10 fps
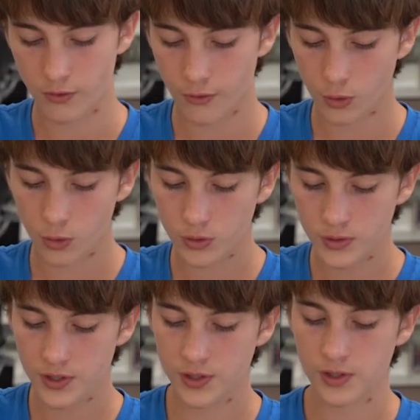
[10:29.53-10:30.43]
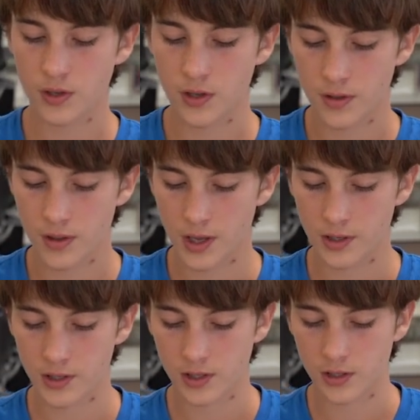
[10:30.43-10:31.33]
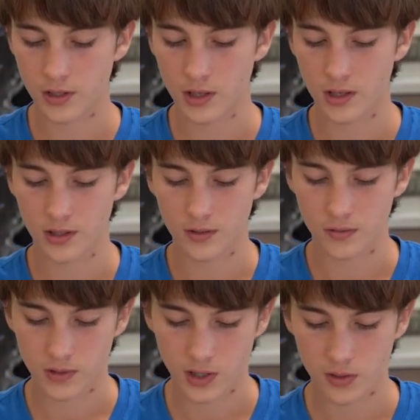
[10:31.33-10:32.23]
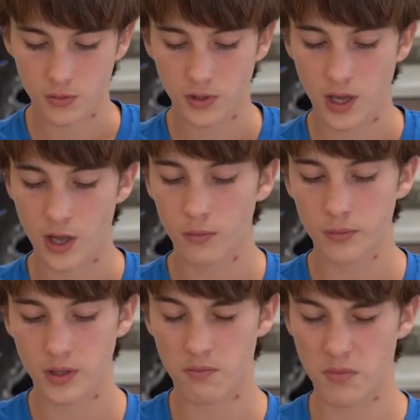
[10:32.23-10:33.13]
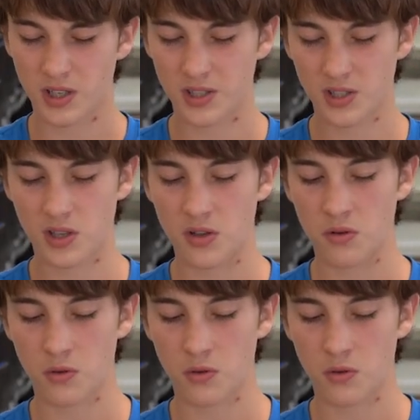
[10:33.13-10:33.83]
folds. It doesn't really help. It makes the